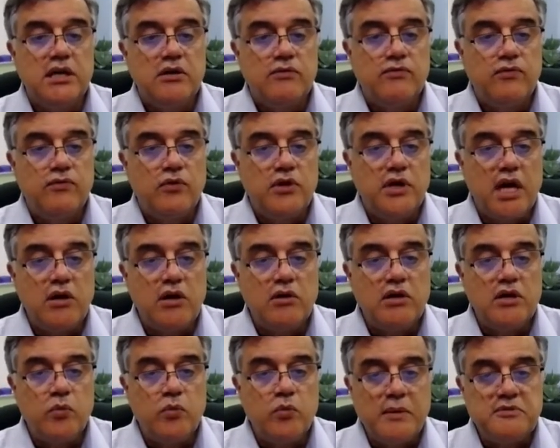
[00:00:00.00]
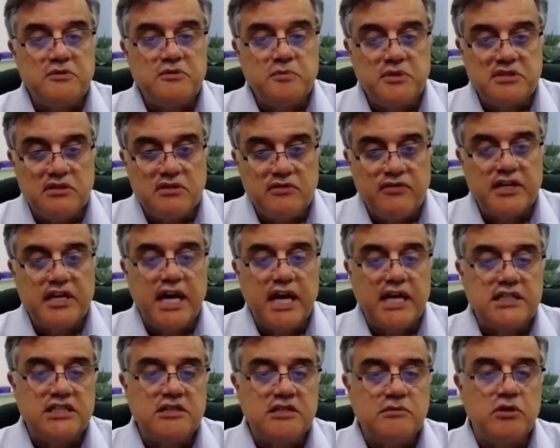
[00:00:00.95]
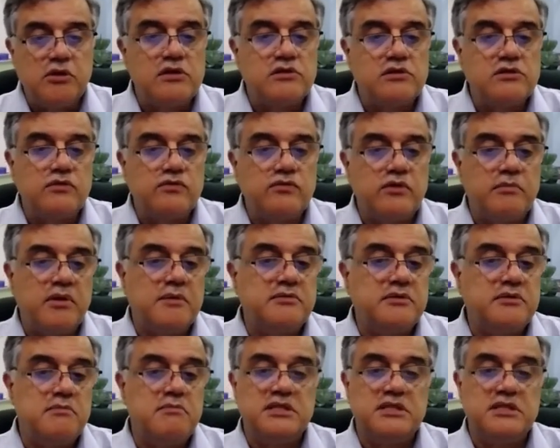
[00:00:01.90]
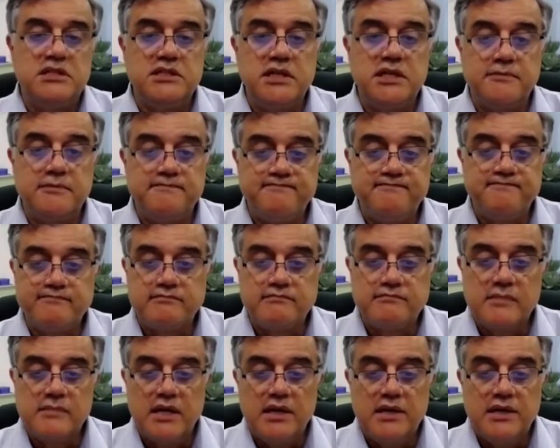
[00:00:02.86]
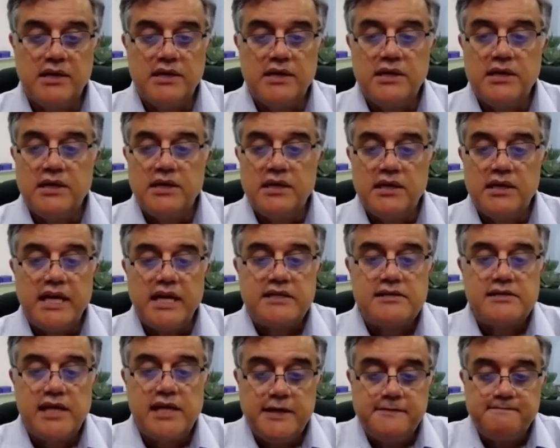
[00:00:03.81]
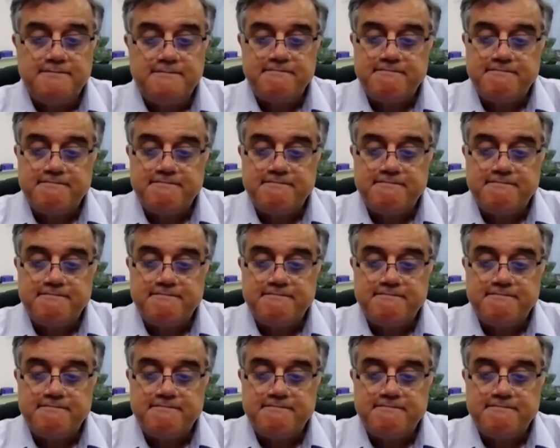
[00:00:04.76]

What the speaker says: for not only web-specific caching, but also for pub/sub messaging. Next slide.